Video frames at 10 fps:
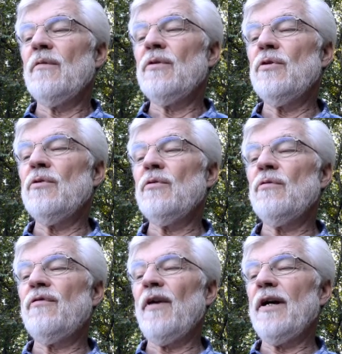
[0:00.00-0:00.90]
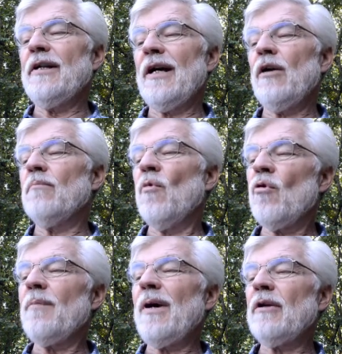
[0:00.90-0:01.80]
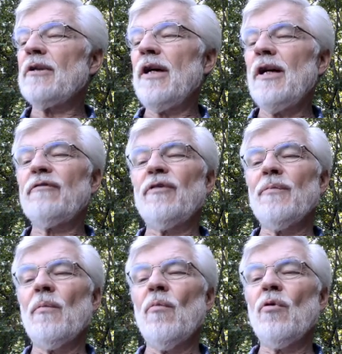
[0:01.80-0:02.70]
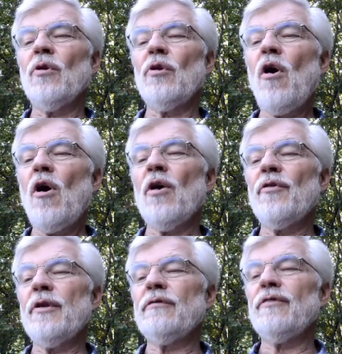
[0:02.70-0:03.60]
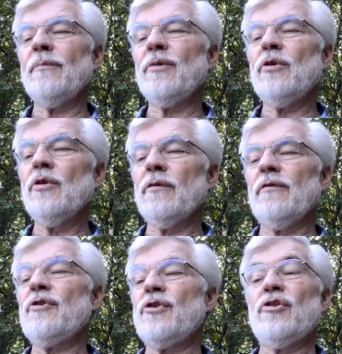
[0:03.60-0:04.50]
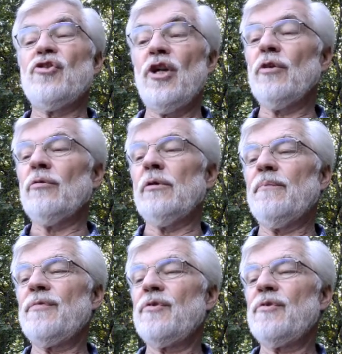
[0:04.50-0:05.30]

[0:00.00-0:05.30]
You find out more about God from the moral law than from the universe in general,